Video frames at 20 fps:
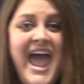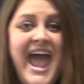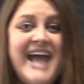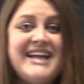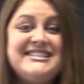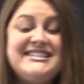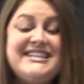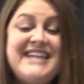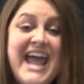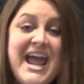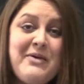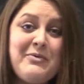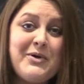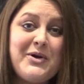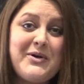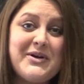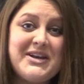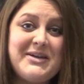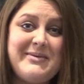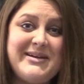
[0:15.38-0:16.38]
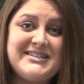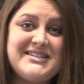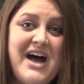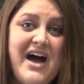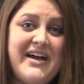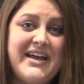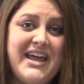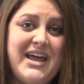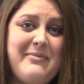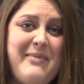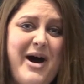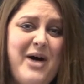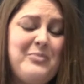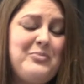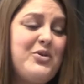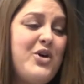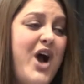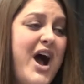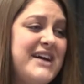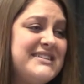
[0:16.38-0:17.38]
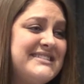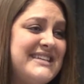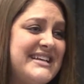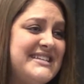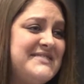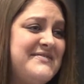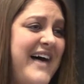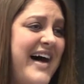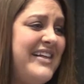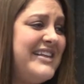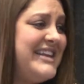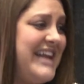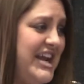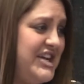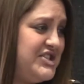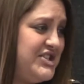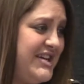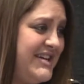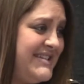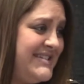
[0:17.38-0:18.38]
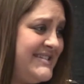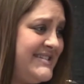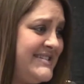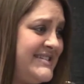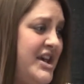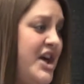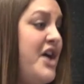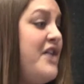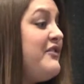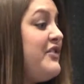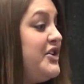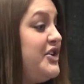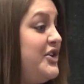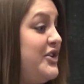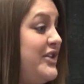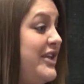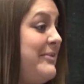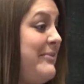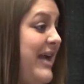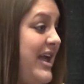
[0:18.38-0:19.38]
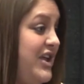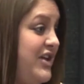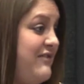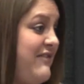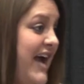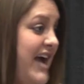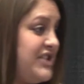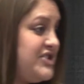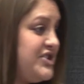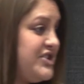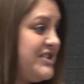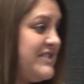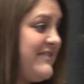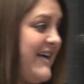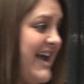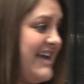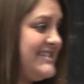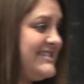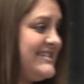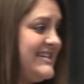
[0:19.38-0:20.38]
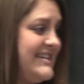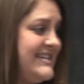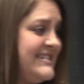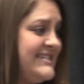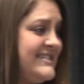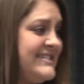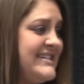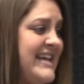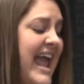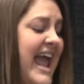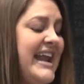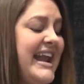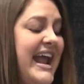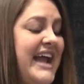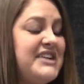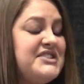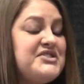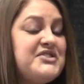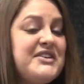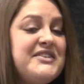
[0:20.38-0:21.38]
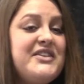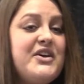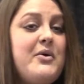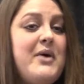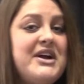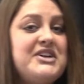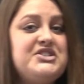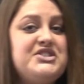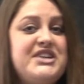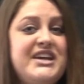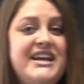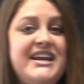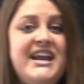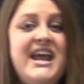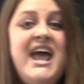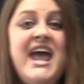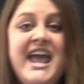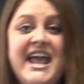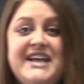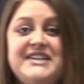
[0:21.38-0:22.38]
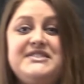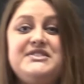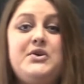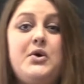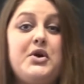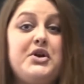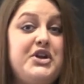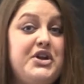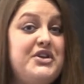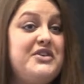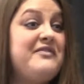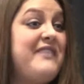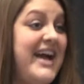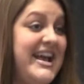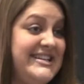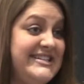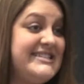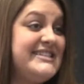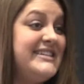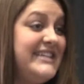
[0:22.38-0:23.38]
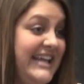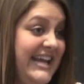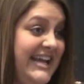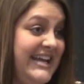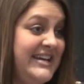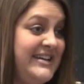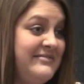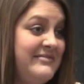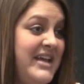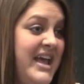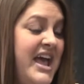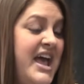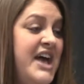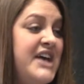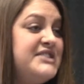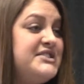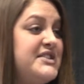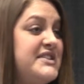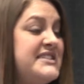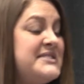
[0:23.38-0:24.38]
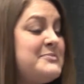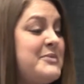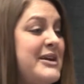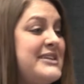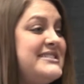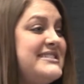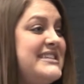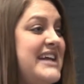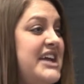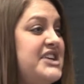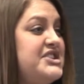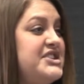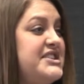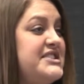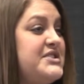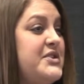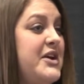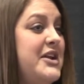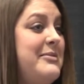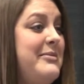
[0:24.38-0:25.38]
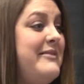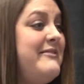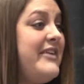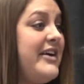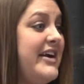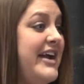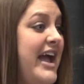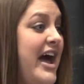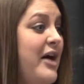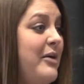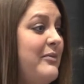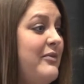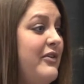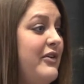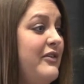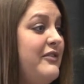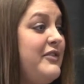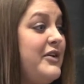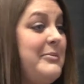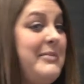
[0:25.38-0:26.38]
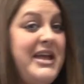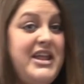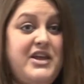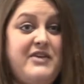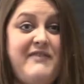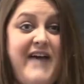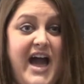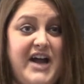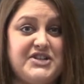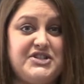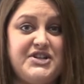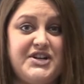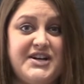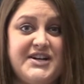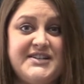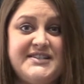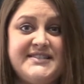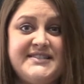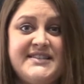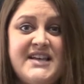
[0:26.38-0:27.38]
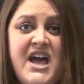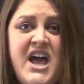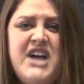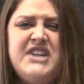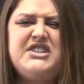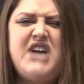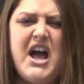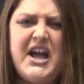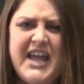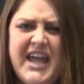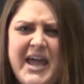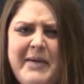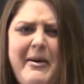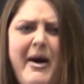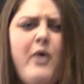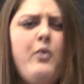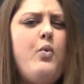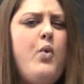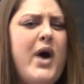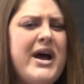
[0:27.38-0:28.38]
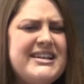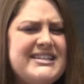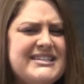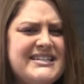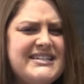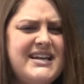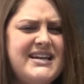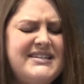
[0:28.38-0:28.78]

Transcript: And today we're going to be talking about process validations for newly manufactured devices and answering the question, is your new device clean? So this presentation is going to be very helpful for manufacturers, talking about what